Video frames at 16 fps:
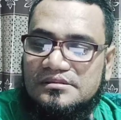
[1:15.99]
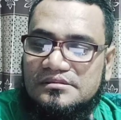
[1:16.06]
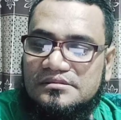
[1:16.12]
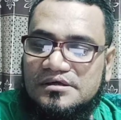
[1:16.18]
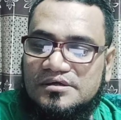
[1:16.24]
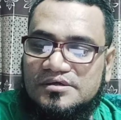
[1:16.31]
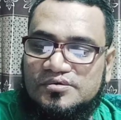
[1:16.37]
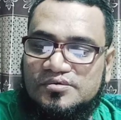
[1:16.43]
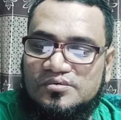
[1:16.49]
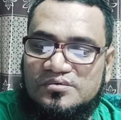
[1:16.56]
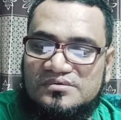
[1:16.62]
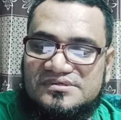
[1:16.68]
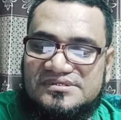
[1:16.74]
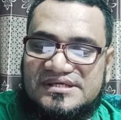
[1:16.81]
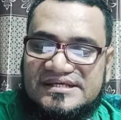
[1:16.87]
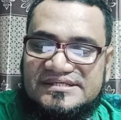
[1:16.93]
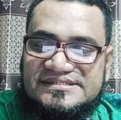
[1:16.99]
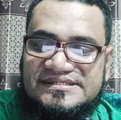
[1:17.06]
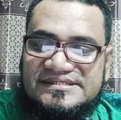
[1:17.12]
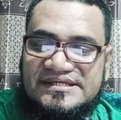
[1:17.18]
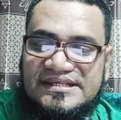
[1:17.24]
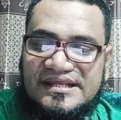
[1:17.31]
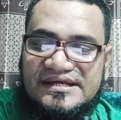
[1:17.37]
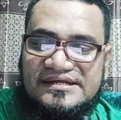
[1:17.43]
The tools has
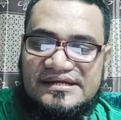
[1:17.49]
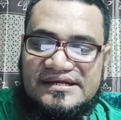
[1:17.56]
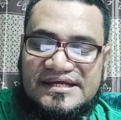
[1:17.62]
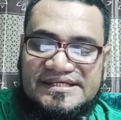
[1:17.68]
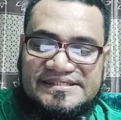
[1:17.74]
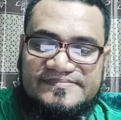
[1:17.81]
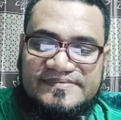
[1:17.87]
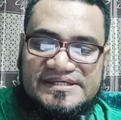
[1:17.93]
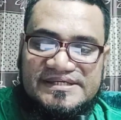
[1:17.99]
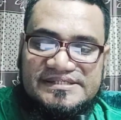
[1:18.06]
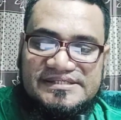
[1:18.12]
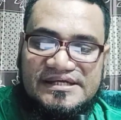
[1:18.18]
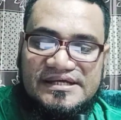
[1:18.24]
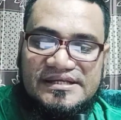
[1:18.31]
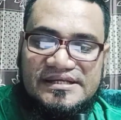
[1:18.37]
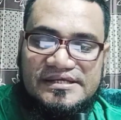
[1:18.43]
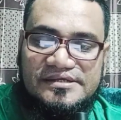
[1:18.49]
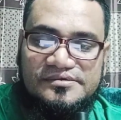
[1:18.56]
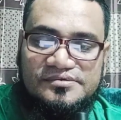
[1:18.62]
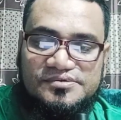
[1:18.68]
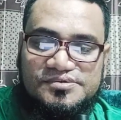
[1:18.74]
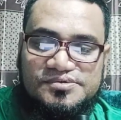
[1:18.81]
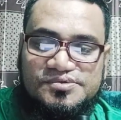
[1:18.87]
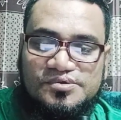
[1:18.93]
select an expression
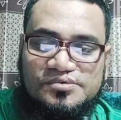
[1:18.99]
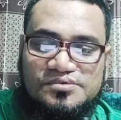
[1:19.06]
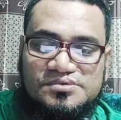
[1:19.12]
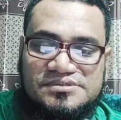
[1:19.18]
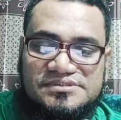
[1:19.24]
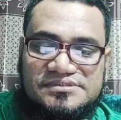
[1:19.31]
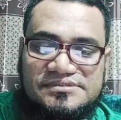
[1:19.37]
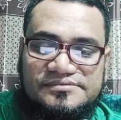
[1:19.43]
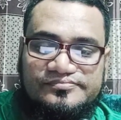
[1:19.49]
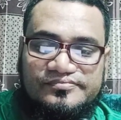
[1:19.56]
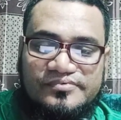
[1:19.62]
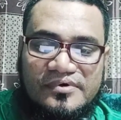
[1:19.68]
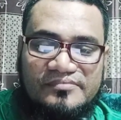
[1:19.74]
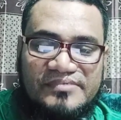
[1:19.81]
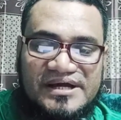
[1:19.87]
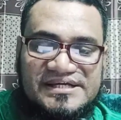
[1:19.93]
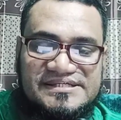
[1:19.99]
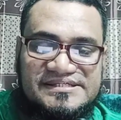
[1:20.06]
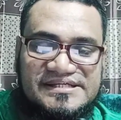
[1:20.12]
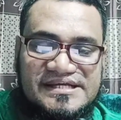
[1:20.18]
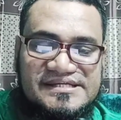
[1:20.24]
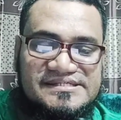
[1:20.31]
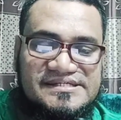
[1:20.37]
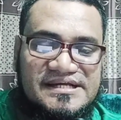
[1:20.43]
you choose from
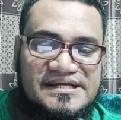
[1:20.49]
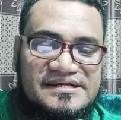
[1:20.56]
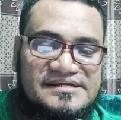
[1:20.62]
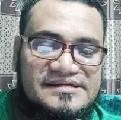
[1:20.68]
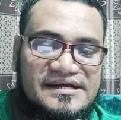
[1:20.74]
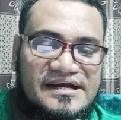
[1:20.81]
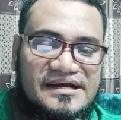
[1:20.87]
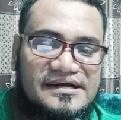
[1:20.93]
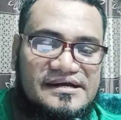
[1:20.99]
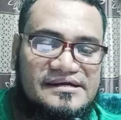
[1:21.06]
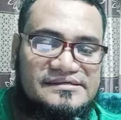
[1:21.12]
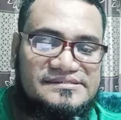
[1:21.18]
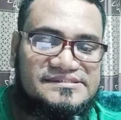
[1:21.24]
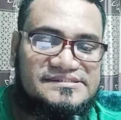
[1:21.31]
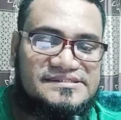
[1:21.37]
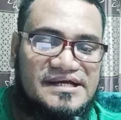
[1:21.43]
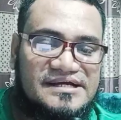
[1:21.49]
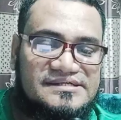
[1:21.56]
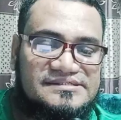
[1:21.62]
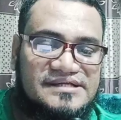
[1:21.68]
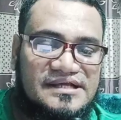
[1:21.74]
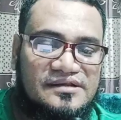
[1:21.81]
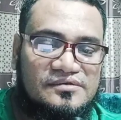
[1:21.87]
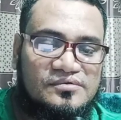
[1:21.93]
extension trend search
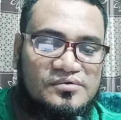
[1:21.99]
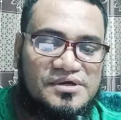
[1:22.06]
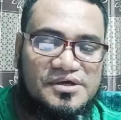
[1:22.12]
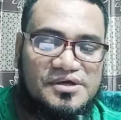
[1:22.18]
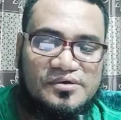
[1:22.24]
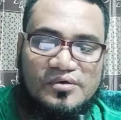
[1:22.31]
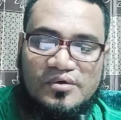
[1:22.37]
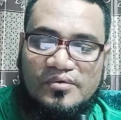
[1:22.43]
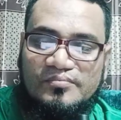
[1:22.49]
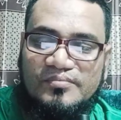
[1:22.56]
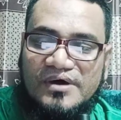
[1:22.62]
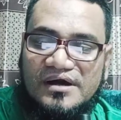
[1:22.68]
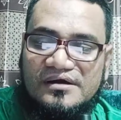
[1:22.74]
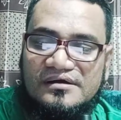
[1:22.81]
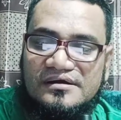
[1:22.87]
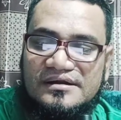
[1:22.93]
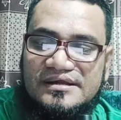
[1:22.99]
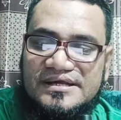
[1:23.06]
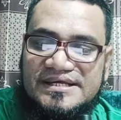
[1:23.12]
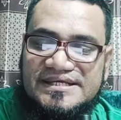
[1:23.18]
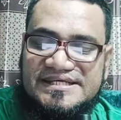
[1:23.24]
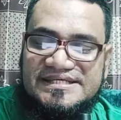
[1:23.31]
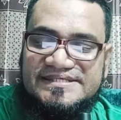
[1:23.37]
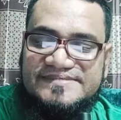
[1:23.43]
and looking over
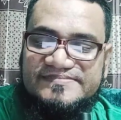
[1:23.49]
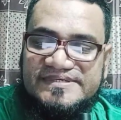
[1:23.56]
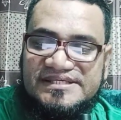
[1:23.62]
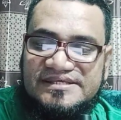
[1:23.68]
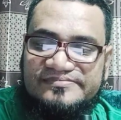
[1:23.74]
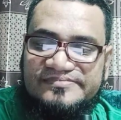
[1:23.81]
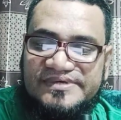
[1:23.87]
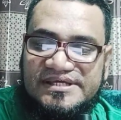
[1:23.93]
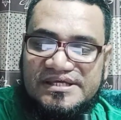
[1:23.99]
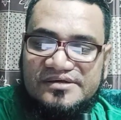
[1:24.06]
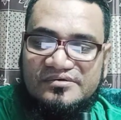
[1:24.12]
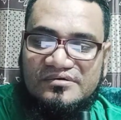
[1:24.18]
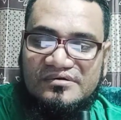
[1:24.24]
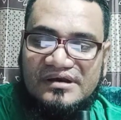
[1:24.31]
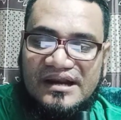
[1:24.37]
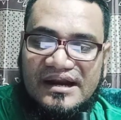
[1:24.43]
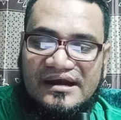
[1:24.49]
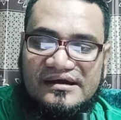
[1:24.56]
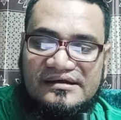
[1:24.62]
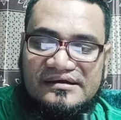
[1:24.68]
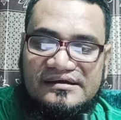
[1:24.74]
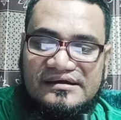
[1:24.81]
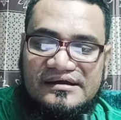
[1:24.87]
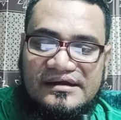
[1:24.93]
specific your land
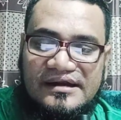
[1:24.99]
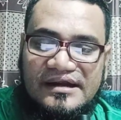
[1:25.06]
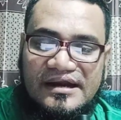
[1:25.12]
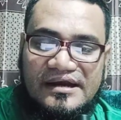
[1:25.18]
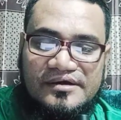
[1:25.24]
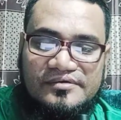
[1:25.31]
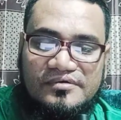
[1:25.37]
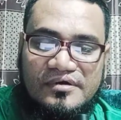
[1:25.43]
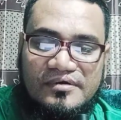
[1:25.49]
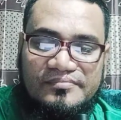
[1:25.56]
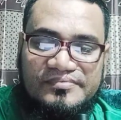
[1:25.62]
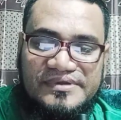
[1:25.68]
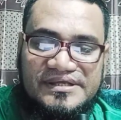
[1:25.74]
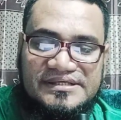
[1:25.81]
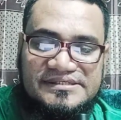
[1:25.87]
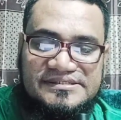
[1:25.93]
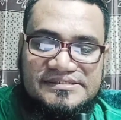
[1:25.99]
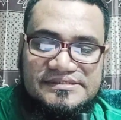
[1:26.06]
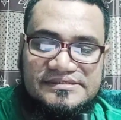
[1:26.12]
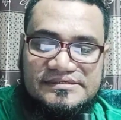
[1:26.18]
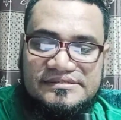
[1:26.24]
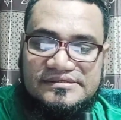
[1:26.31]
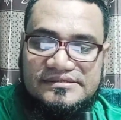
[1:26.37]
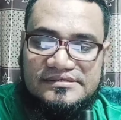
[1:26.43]
and topics
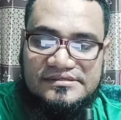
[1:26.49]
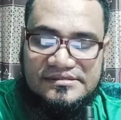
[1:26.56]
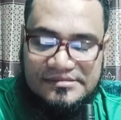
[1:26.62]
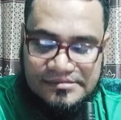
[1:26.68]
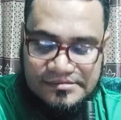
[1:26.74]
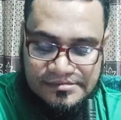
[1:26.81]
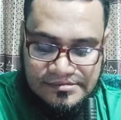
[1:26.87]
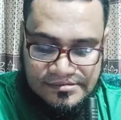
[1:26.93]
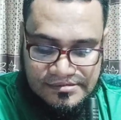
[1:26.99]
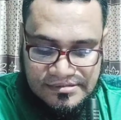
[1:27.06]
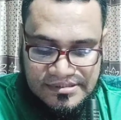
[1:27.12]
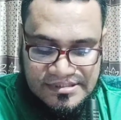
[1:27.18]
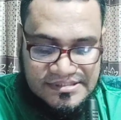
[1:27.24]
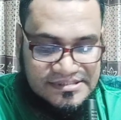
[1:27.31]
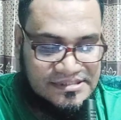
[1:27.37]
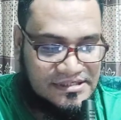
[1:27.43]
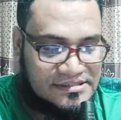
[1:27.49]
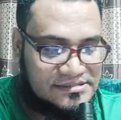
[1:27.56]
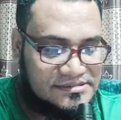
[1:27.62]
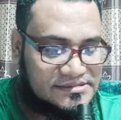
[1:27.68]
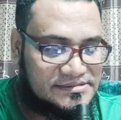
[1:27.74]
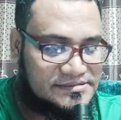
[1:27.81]
research.